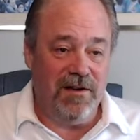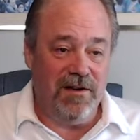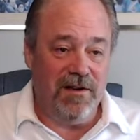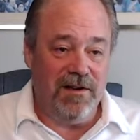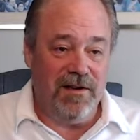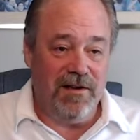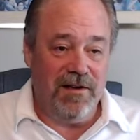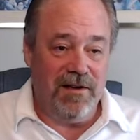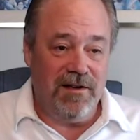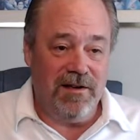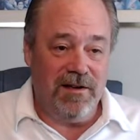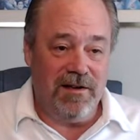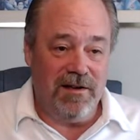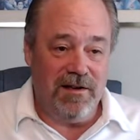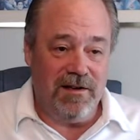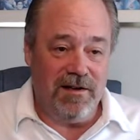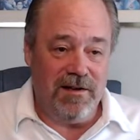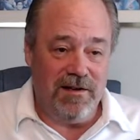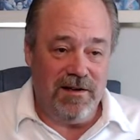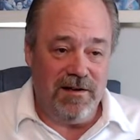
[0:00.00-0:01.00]

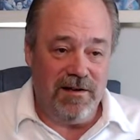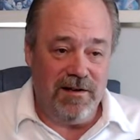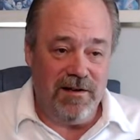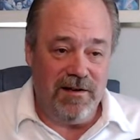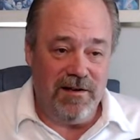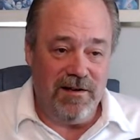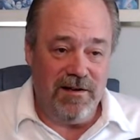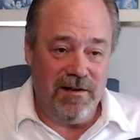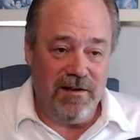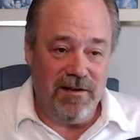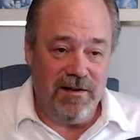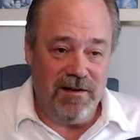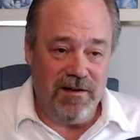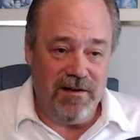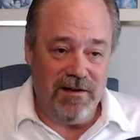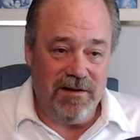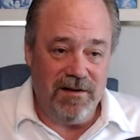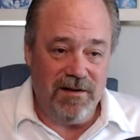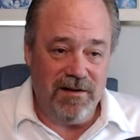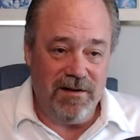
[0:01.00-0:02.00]

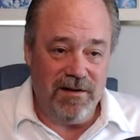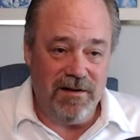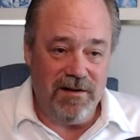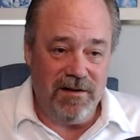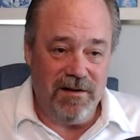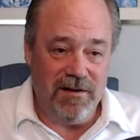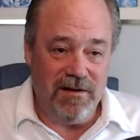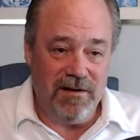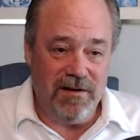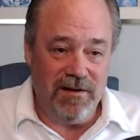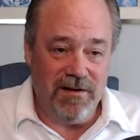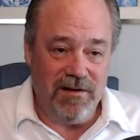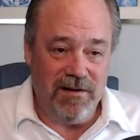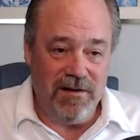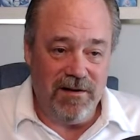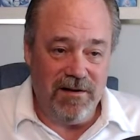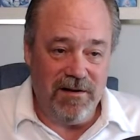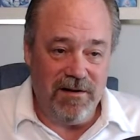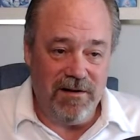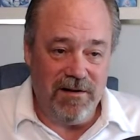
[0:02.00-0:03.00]

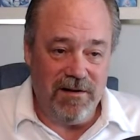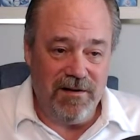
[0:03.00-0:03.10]
(silence)